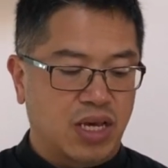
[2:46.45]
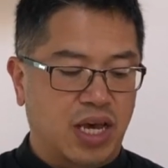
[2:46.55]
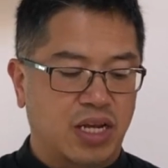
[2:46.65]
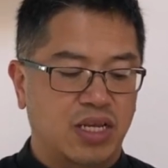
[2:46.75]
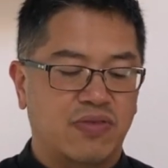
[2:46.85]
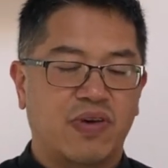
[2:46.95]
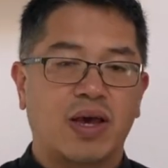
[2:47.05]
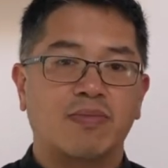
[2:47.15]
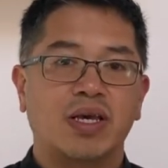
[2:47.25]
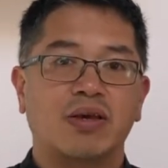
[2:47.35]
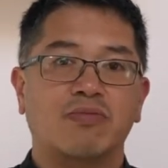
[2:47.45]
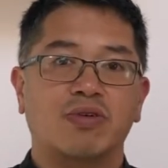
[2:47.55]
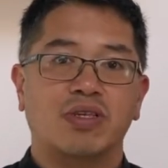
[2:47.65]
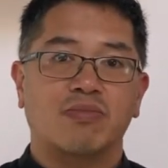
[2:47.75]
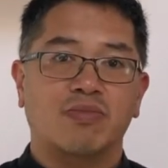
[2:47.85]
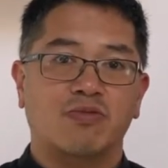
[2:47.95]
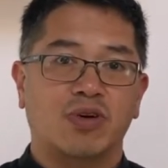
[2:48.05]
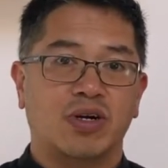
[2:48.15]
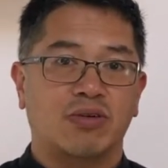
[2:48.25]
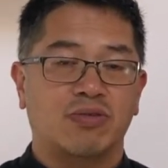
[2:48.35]
and his family was,
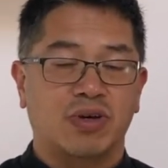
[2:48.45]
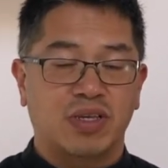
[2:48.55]
um,